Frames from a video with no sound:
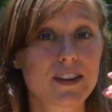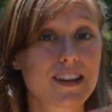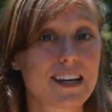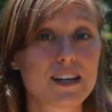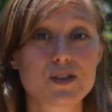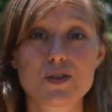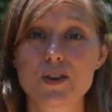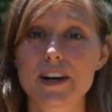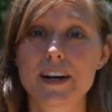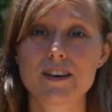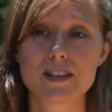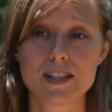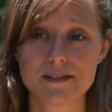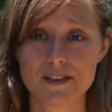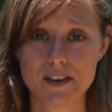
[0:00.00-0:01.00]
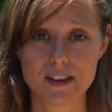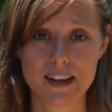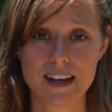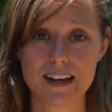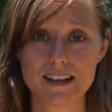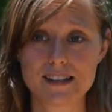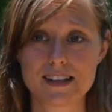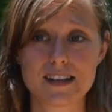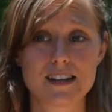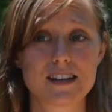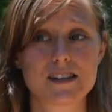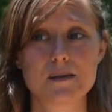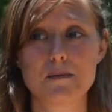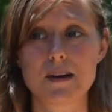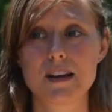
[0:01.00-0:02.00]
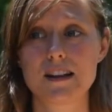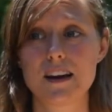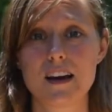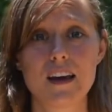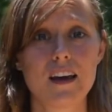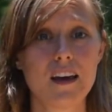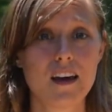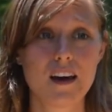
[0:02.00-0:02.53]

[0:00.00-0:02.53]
things trigger different things, and it doesn't mean that